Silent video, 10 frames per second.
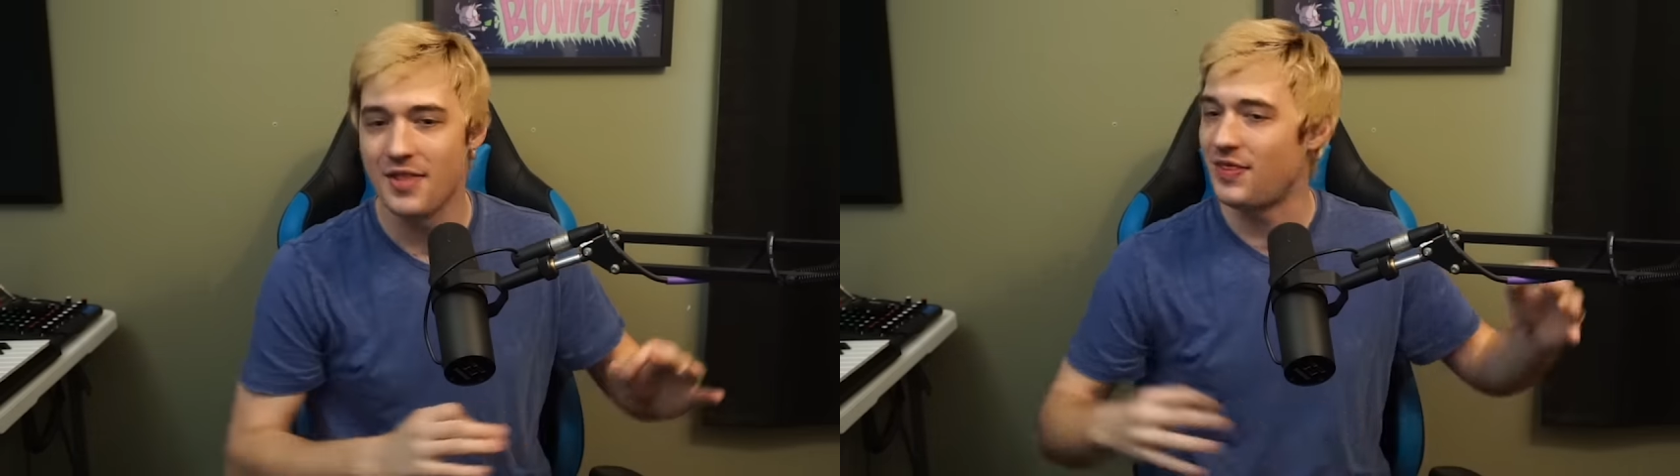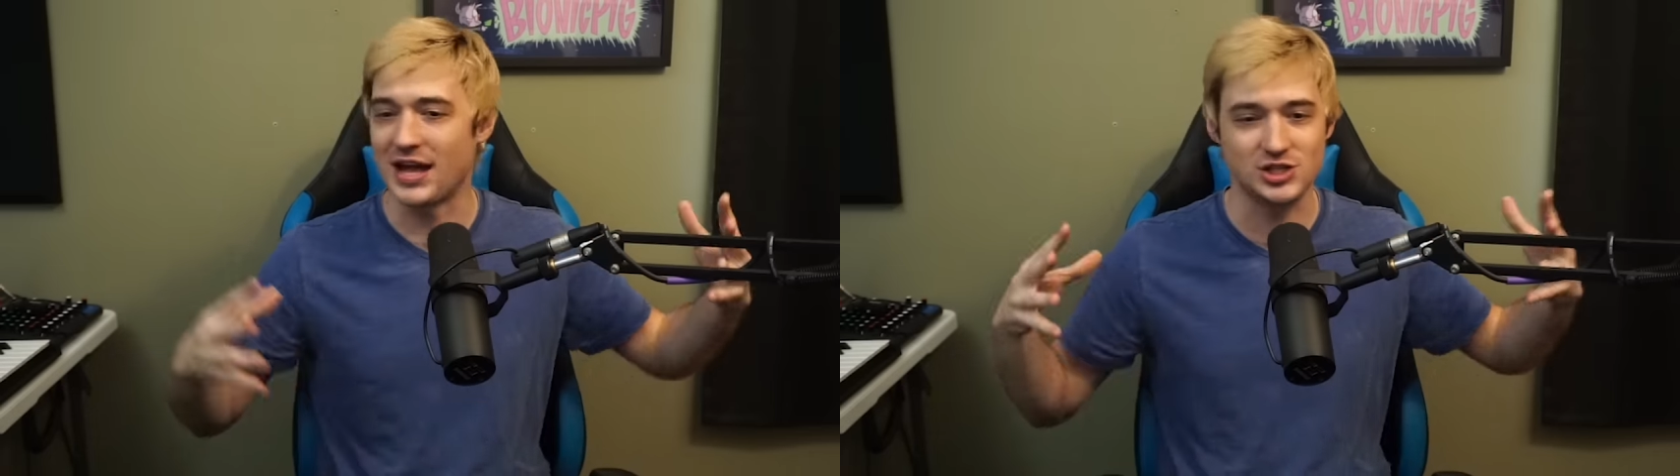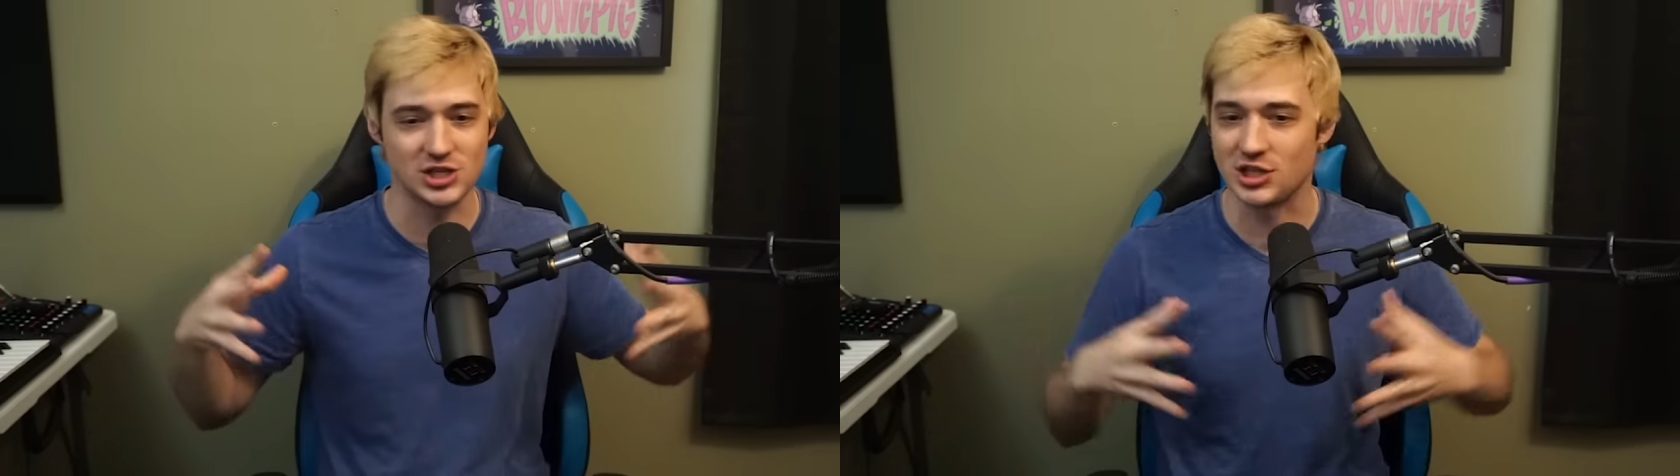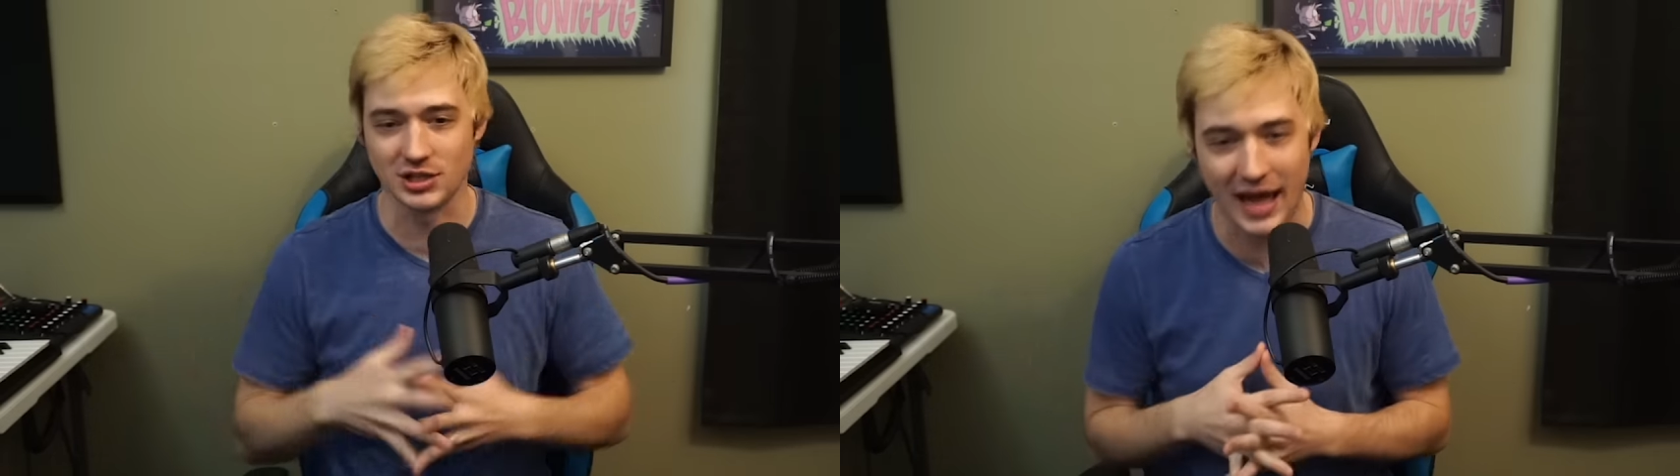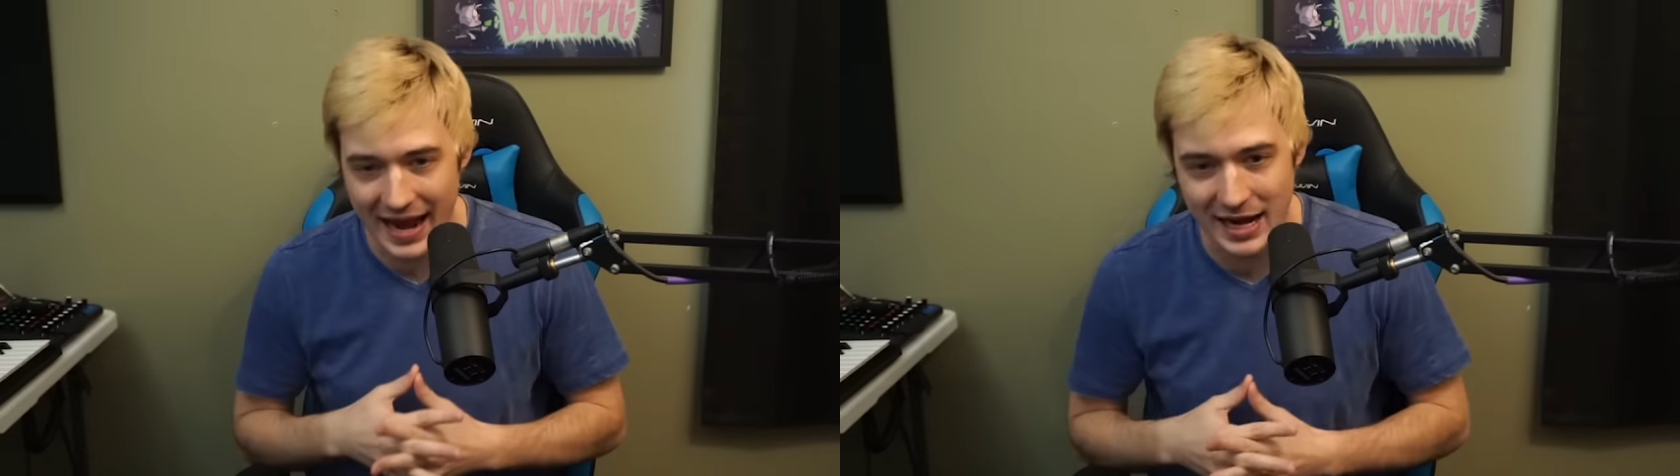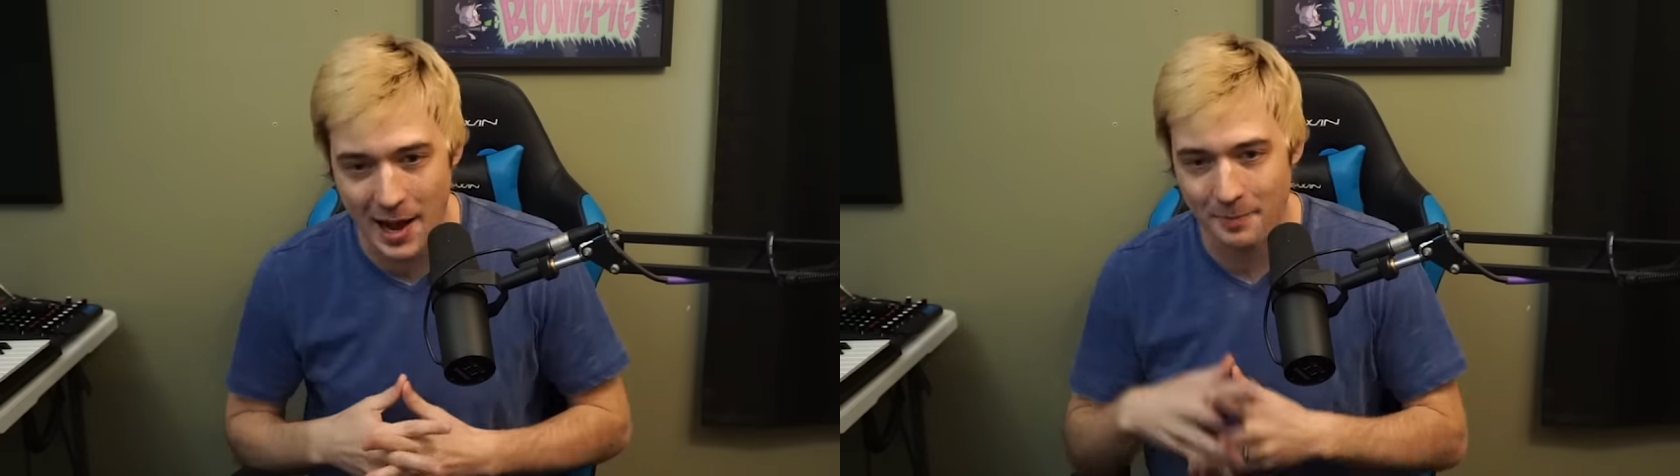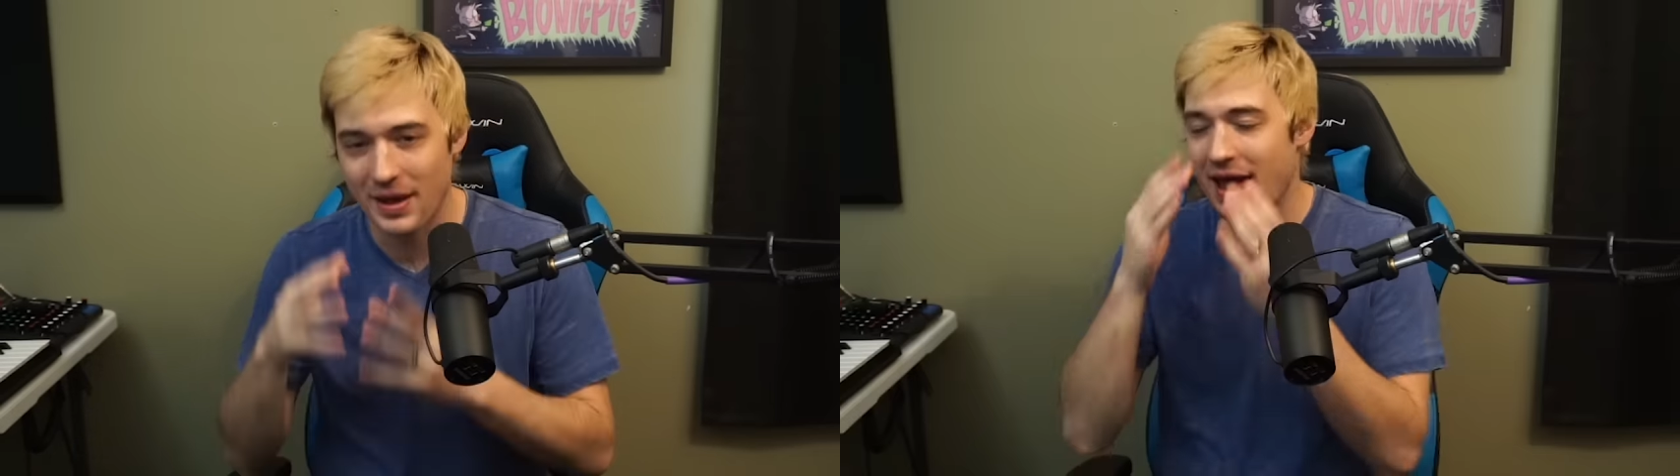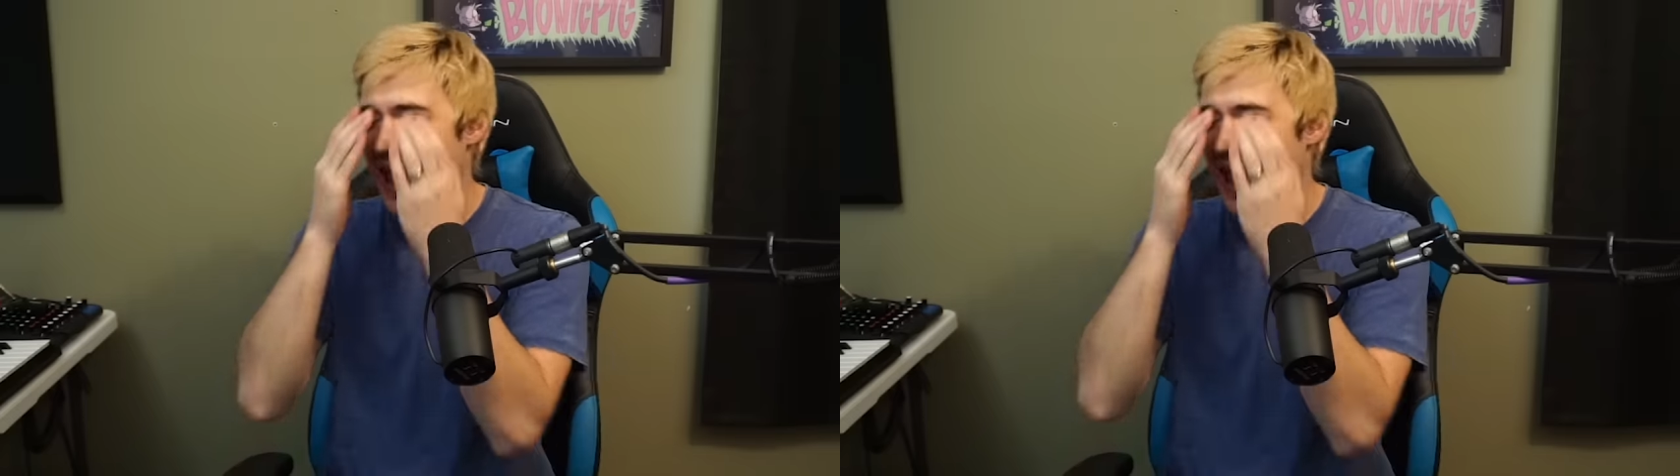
that just line up.